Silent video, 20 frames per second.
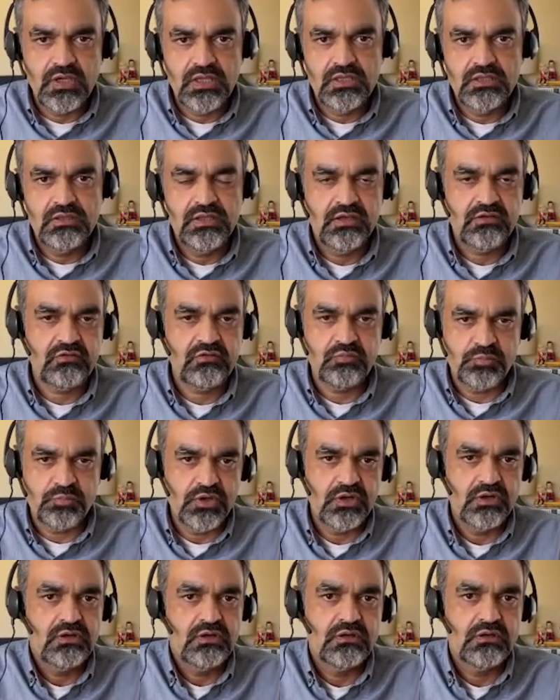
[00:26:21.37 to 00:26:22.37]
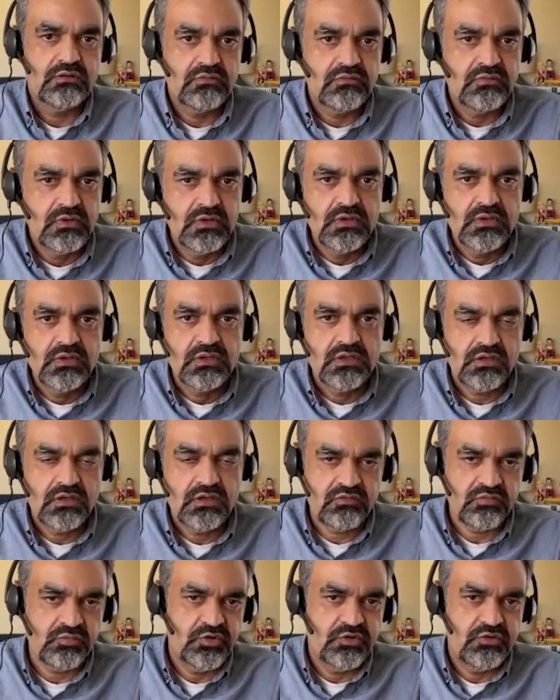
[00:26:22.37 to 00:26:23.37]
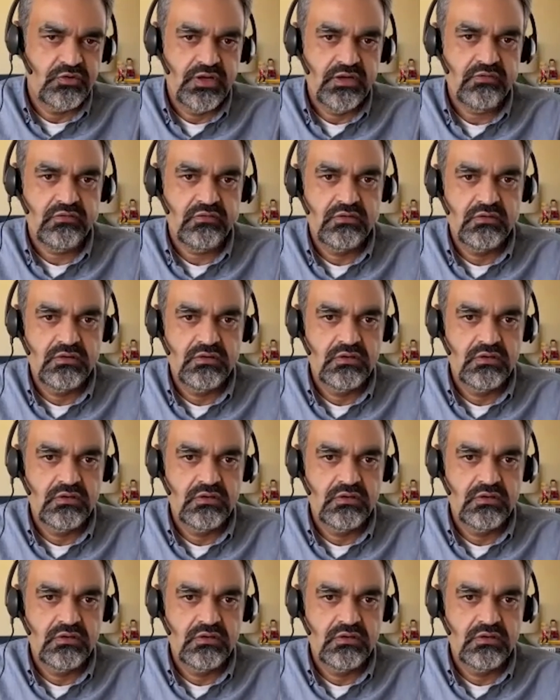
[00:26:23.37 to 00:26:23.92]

next spurt of customer interaction